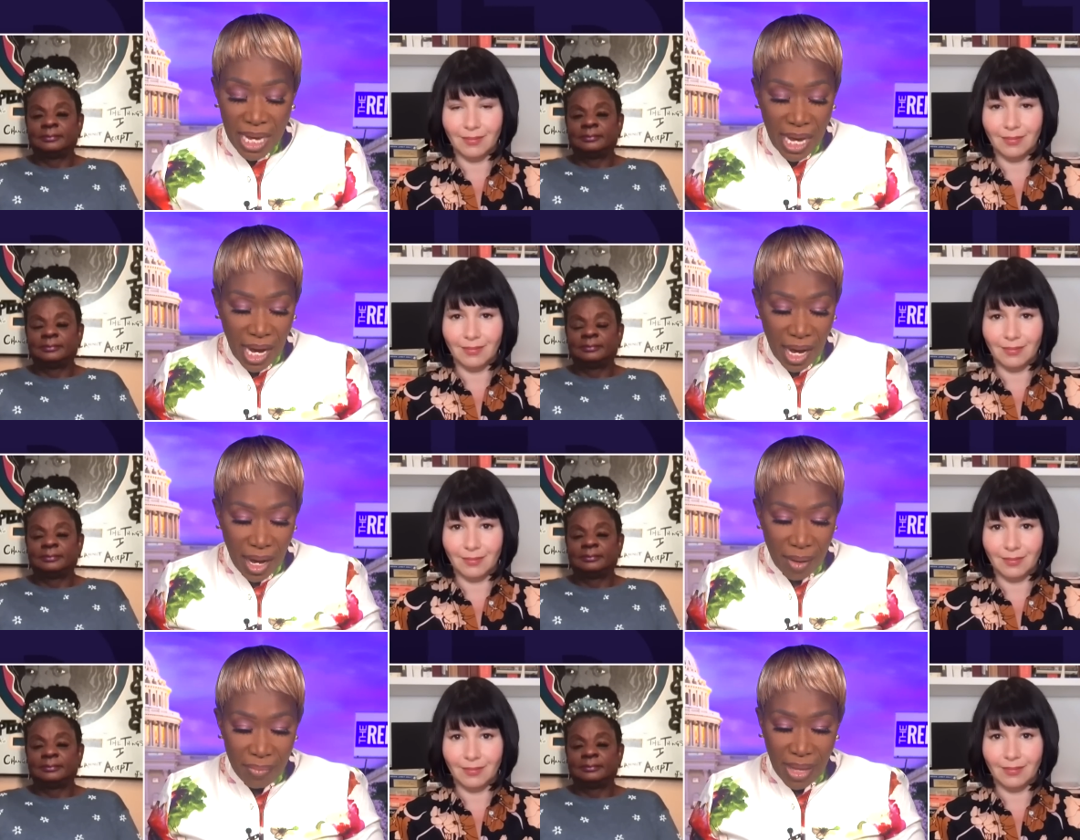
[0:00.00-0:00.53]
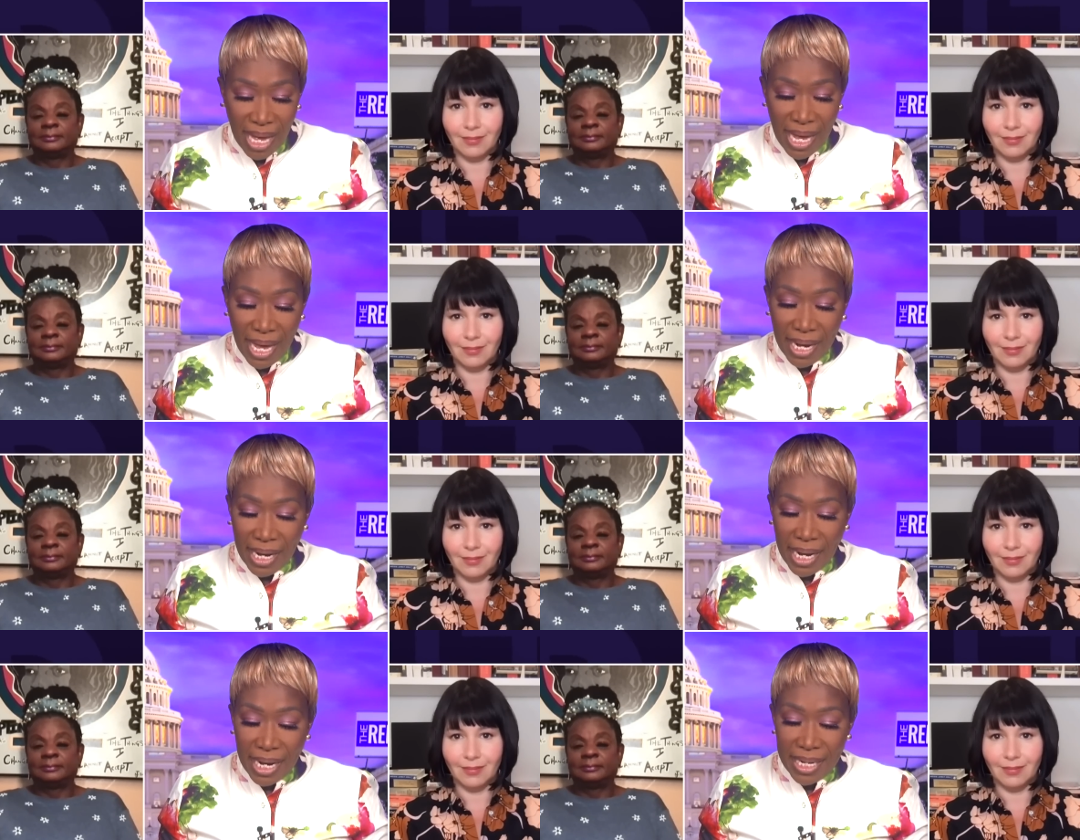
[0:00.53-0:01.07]
Speaker 1: Um,
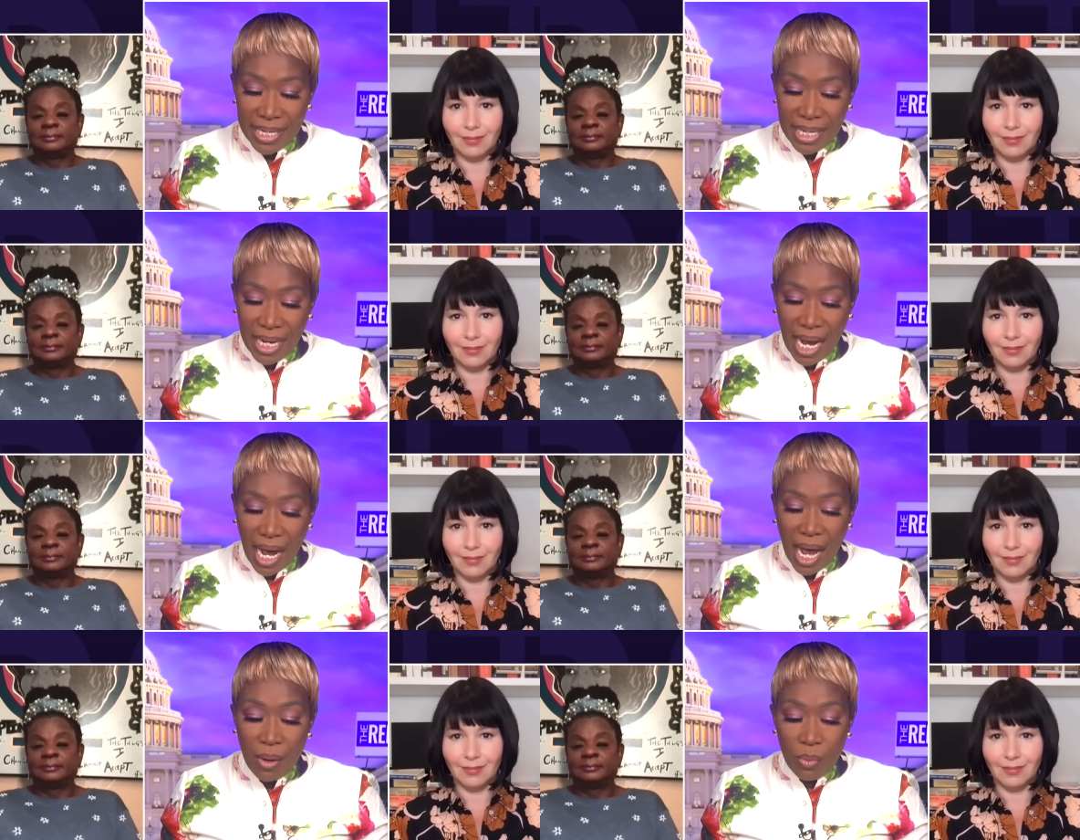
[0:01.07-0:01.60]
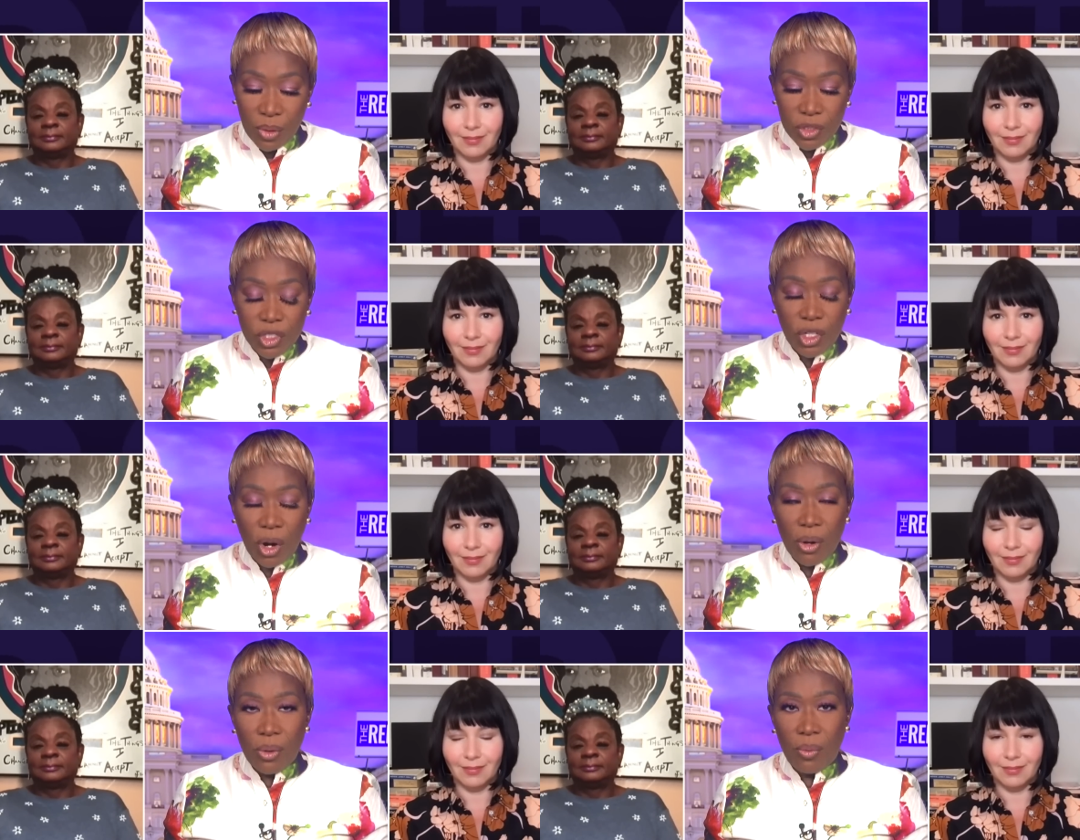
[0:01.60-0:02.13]
and, and I will
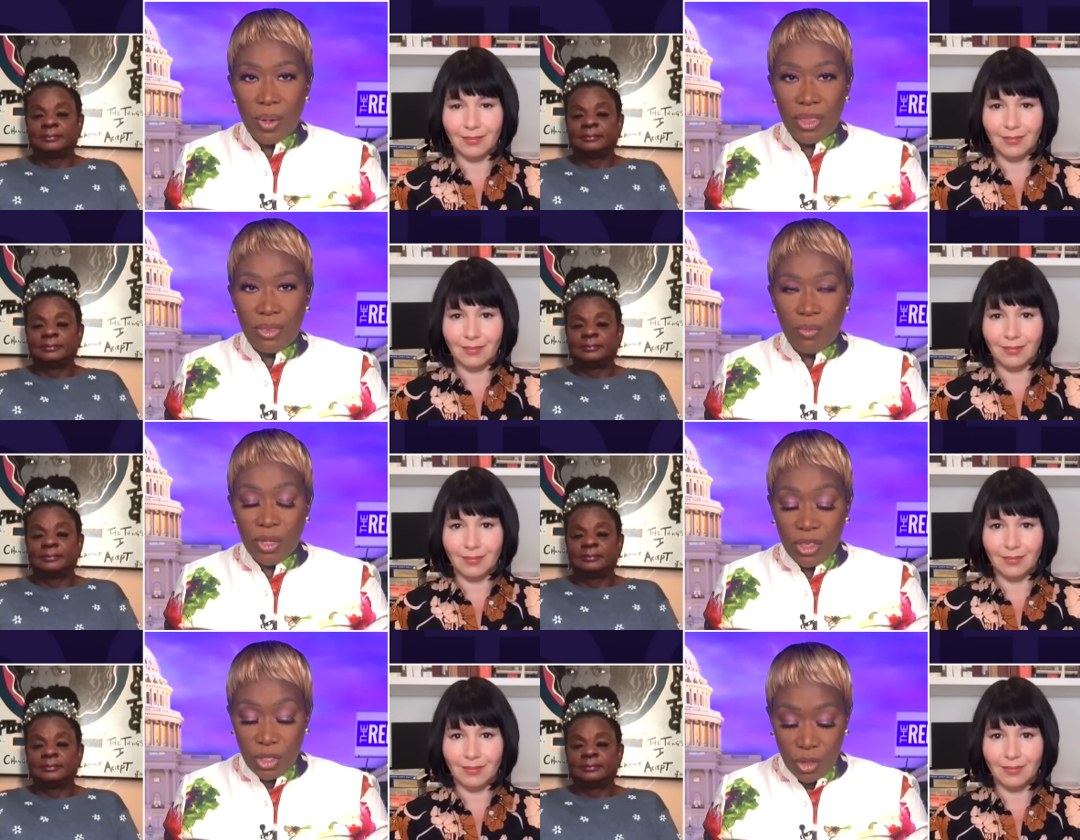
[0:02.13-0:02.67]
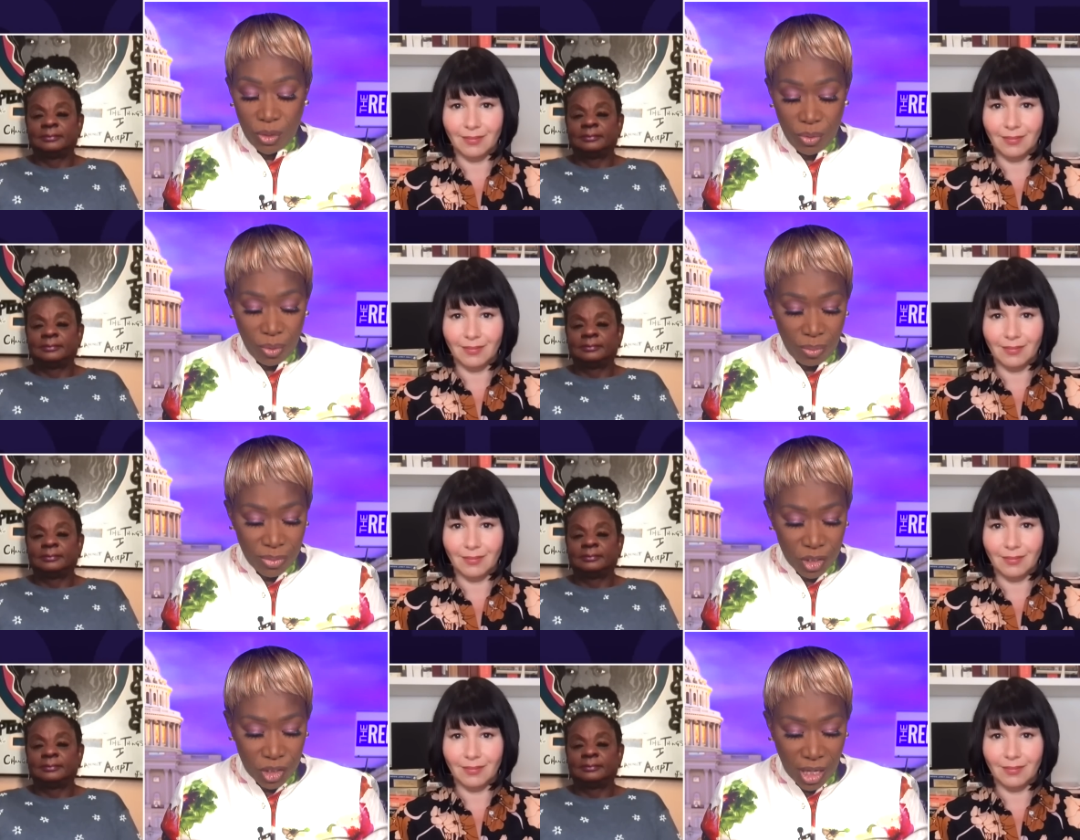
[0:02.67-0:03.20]
start with, with you,
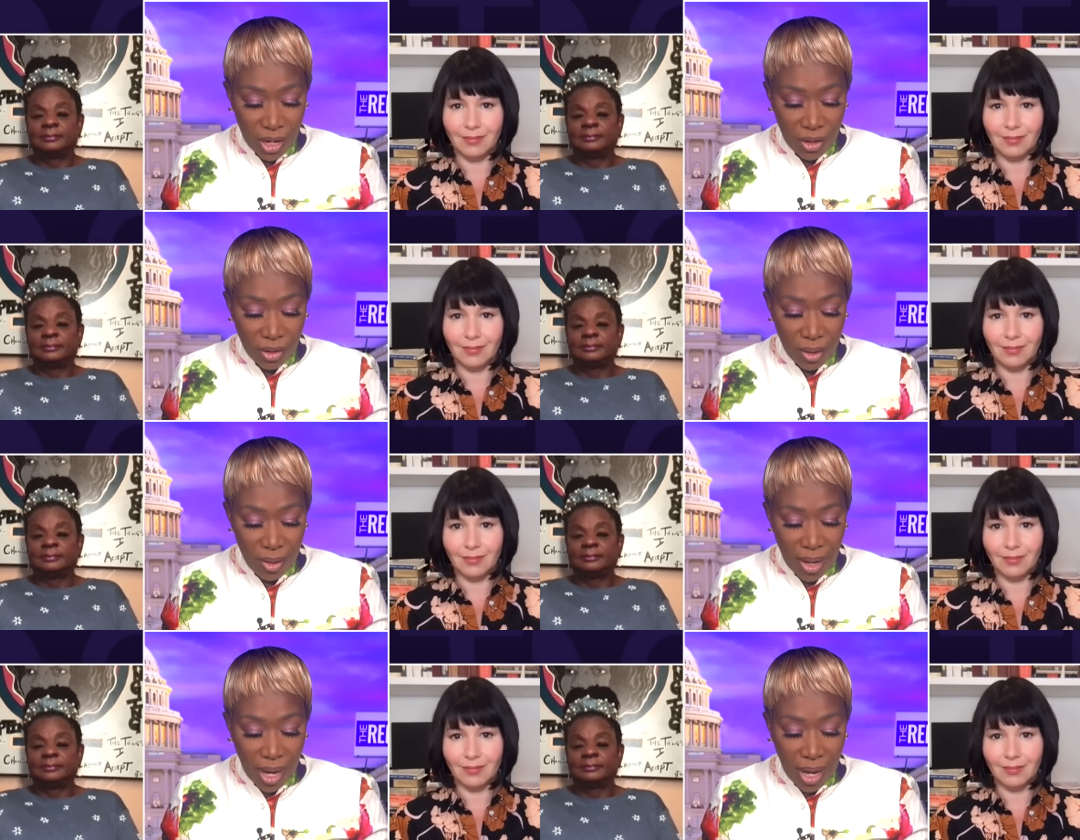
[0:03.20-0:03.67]
Michelle.